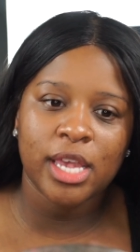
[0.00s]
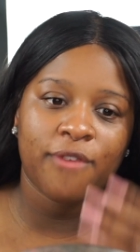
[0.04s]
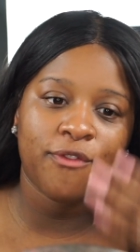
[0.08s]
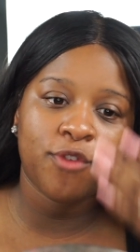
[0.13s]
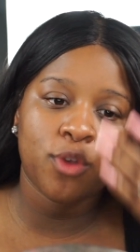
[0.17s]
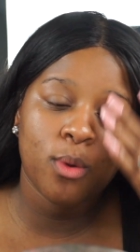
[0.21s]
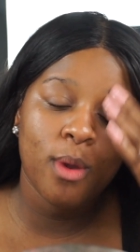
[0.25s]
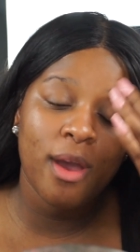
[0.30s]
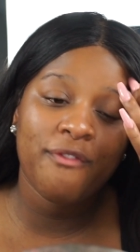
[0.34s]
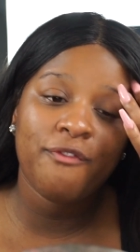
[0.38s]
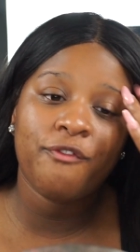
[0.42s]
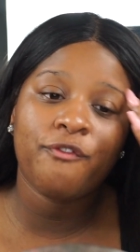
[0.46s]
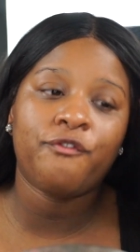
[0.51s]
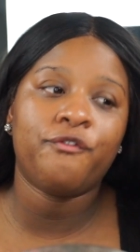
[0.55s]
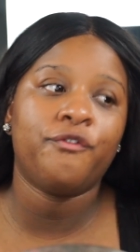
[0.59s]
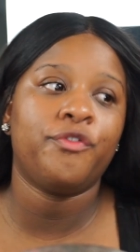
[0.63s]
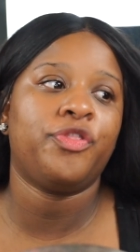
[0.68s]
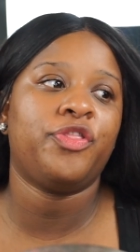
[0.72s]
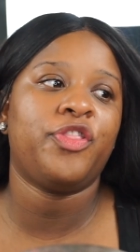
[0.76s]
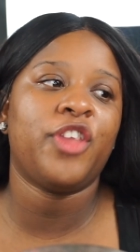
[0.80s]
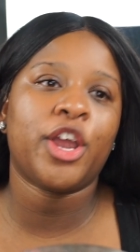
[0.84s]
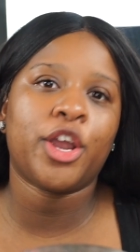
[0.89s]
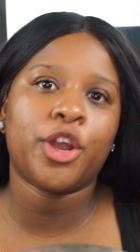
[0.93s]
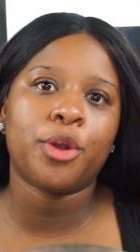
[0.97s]
If you have
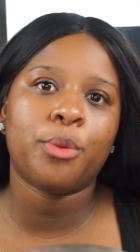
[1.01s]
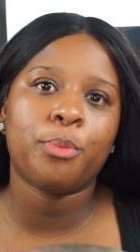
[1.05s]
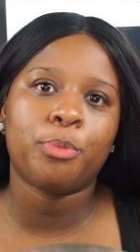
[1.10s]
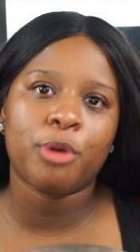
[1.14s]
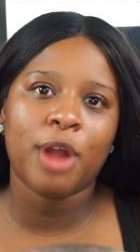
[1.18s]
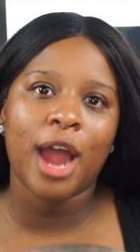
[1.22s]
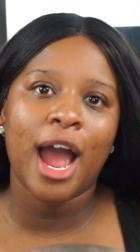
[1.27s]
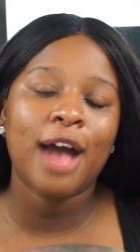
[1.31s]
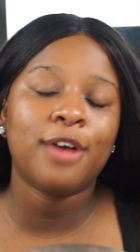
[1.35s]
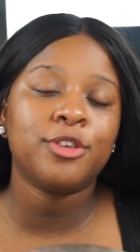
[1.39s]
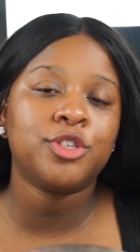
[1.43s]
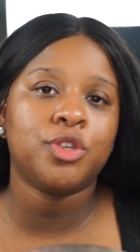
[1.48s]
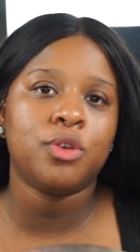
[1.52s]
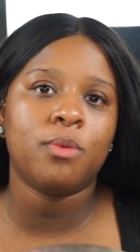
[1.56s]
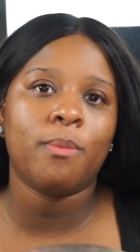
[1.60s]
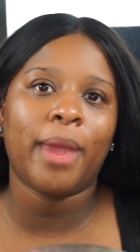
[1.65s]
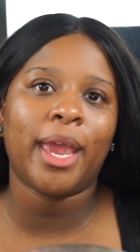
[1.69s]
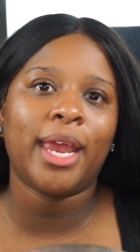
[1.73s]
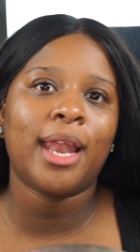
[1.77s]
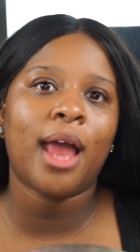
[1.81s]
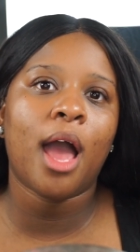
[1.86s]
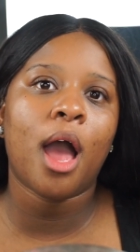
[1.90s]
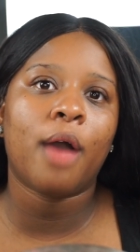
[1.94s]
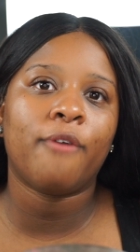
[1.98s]
thicker brows, you
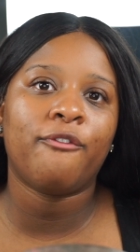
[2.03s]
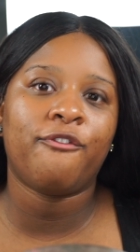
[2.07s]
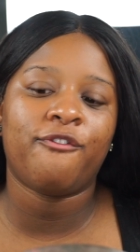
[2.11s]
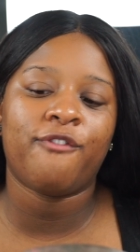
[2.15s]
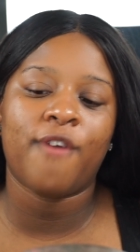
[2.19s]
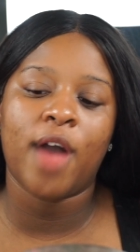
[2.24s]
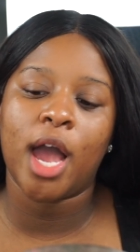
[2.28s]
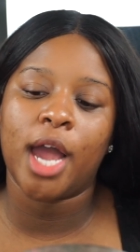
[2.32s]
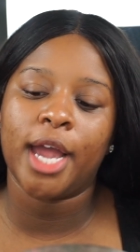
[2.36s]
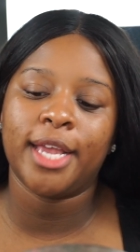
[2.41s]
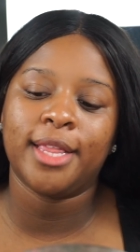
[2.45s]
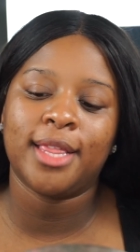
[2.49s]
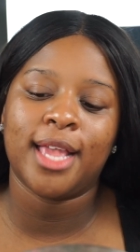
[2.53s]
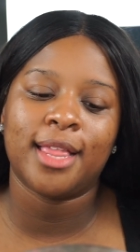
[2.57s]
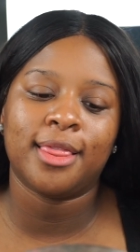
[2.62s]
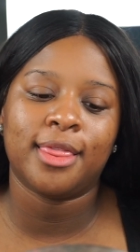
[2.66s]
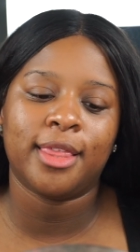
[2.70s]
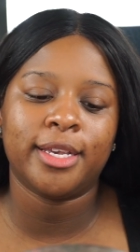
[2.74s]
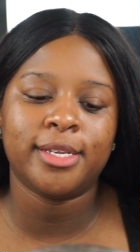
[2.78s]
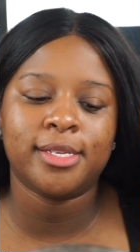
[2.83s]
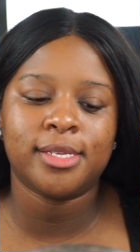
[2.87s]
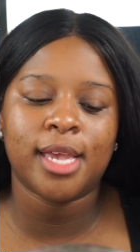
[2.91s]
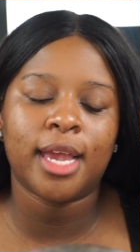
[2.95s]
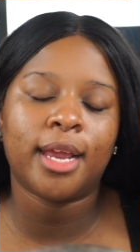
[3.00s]
may not find that
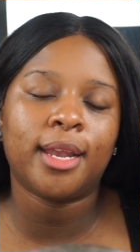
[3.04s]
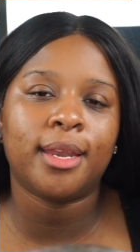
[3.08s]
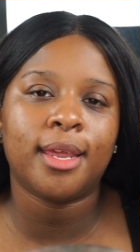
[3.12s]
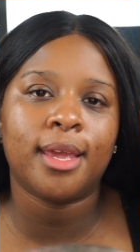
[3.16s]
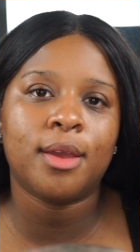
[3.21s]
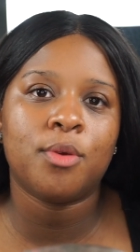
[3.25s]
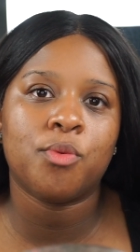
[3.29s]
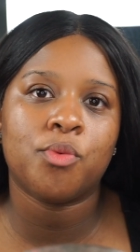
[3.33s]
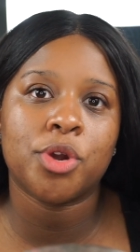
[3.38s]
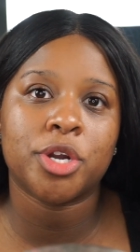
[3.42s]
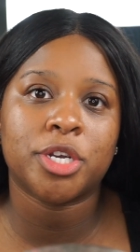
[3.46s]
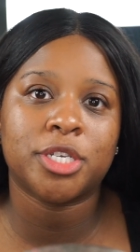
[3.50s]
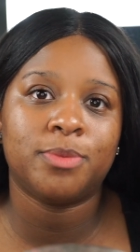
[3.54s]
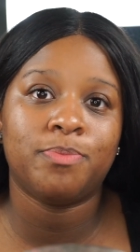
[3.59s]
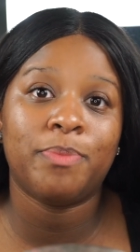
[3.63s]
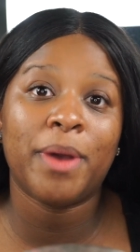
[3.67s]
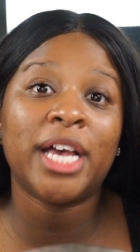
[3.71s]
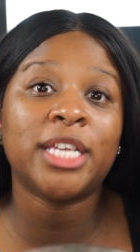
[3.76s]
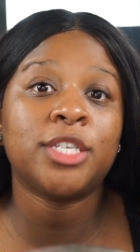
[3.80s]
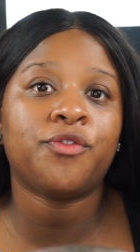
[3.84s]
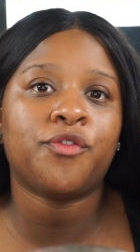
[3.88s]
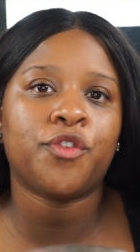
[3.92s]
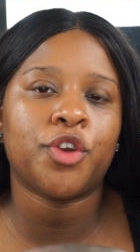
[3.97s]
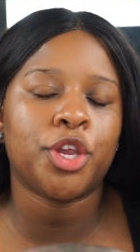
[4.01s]
this technique works
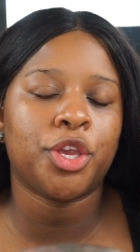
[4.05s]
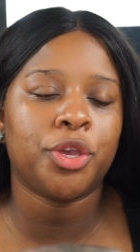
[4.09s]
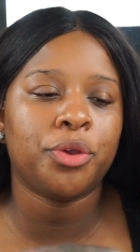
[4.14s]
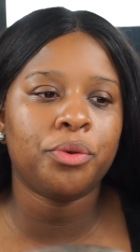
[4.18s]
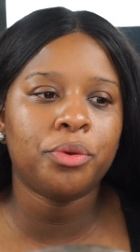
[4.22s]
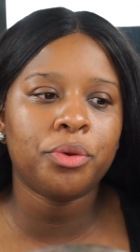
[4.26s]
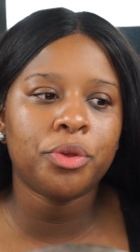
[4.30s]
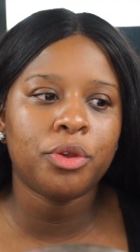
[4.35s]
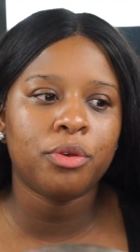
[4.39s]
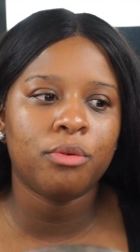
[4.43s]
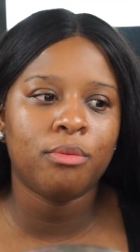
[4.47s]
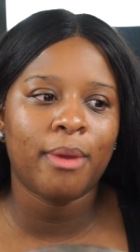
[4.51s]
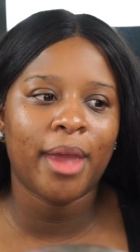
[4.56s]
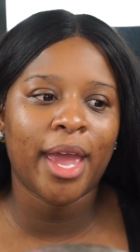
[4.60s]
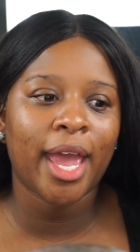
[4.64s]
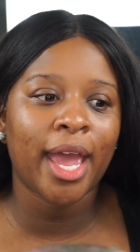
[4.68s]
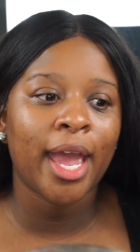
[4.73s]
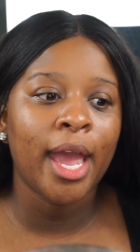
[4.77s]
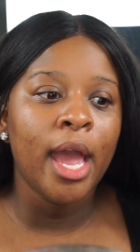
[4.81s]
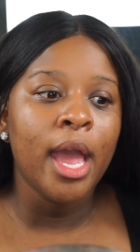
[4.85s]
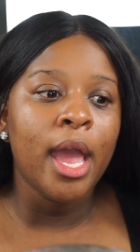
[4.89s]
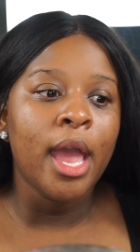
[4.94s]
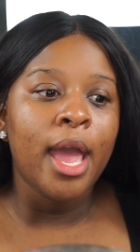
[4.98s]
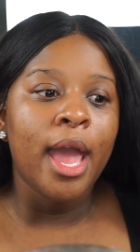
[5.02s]
best for you. You
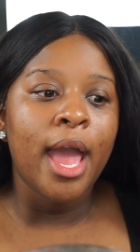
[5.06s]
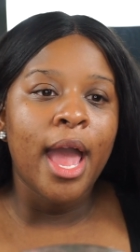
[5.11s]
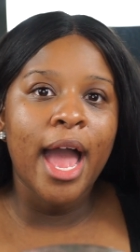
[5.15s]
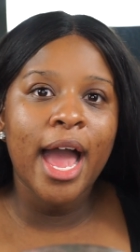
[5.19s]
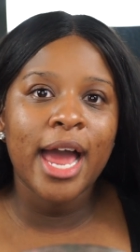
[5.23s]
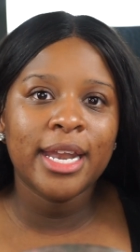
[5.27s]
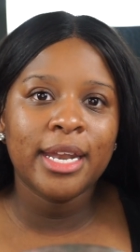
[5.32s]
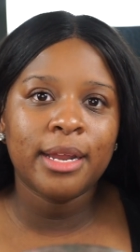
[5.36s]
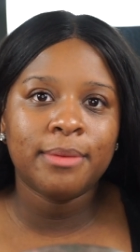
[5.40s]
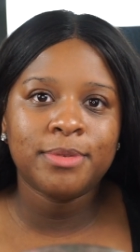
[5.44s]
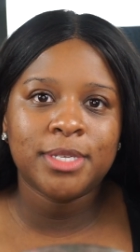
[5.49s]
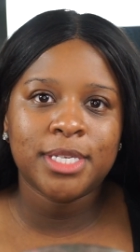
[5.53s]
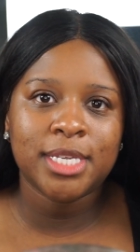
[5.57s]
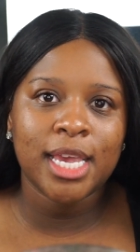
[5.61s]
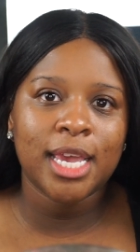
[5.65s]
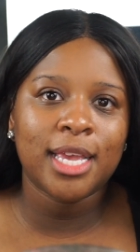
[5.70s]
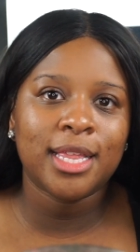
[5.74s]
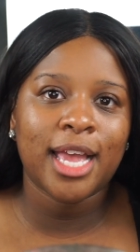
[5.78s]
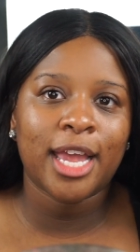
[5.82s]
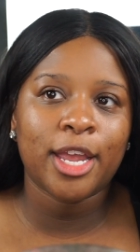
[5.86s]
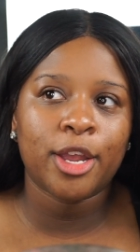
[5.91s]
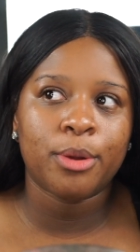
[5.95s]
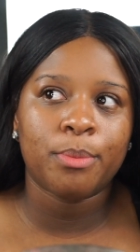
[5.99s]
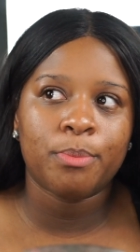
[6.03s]
may end up
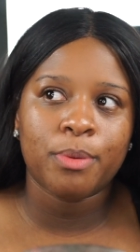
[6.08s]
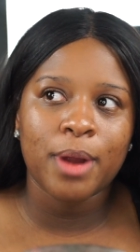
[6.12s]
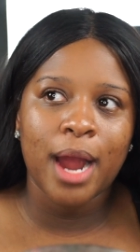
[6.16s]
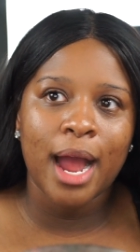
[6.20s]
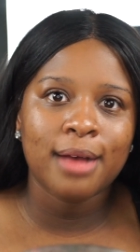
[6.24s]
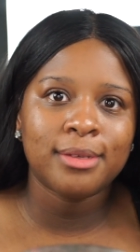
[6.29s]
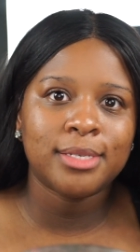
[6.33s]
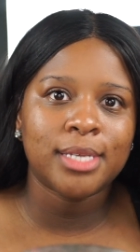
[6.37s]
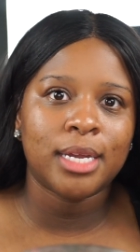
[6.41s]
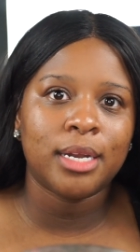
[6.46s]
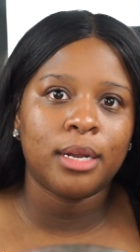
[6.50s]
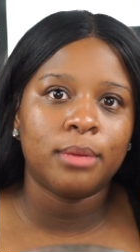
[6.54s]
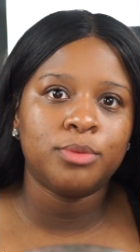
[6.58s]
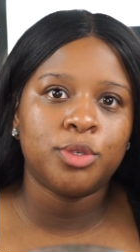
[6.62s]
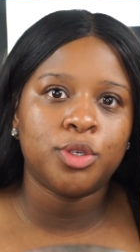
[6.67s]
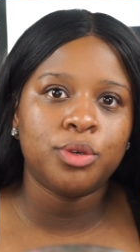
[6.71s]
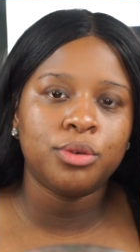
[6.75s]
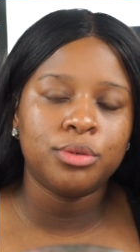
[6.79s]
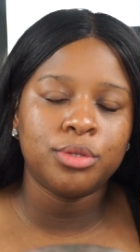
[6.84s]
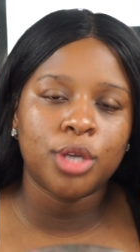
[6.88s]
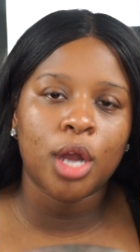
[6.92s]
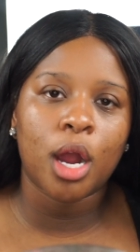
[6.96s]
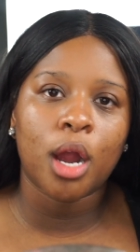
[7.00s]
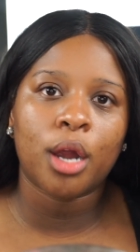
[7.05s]
seeing that your brows end up
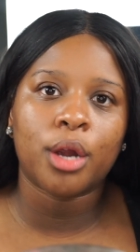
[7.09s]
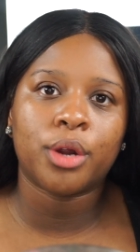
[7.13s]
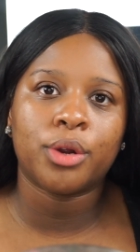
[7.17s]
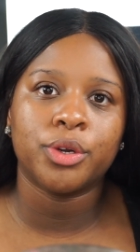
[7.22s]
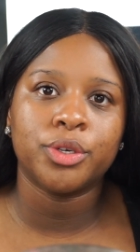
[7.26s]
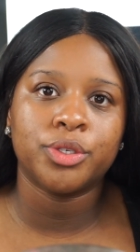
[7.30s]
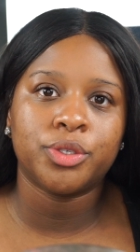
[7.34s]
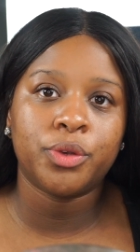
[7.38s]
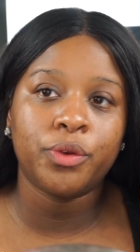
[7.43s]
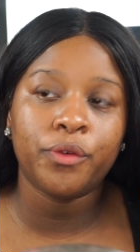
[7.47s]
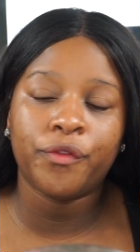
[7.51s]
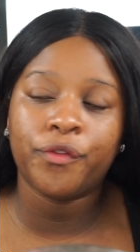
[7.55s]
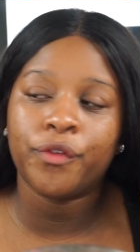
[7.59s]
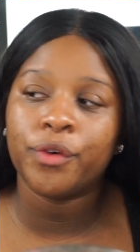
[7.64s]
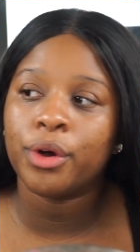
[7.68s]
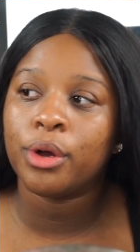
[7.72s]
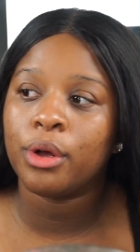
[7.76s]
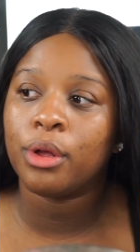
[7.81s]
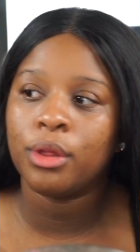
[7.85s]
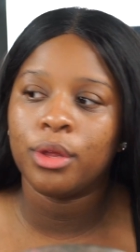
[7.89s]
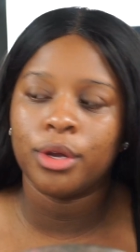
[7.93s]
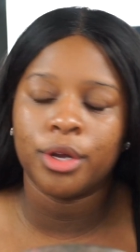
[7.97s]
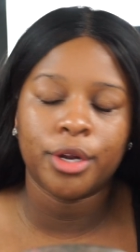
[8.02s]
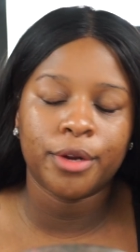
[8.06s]
too dark or too
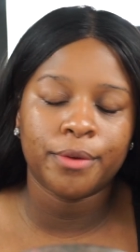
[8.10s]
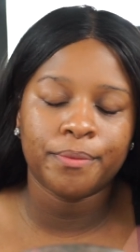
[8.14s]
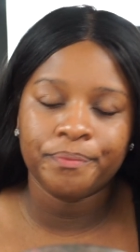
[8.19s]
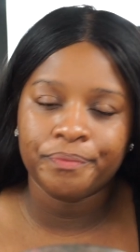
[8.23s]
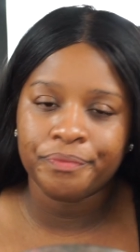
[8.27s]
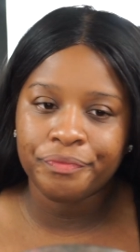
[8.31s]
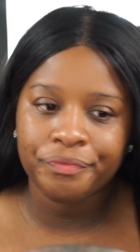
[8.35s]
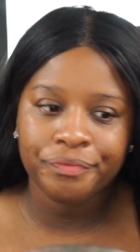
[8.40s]
full or